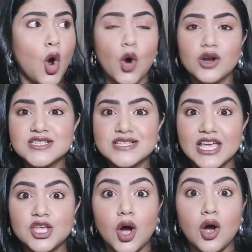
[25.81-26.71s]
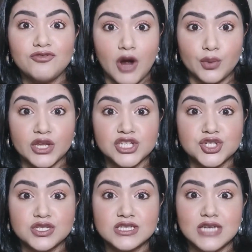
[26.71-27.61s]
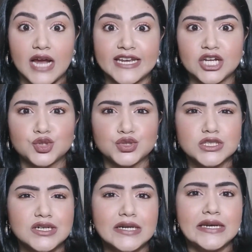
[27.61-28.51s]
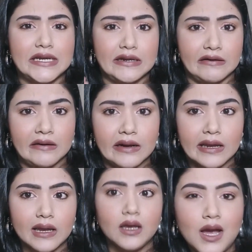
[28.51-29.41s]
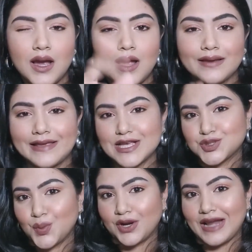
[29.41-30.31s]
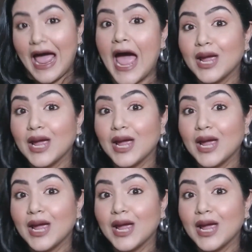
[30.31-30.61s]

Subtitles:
or say your foundation starting to turn gray? Guess what?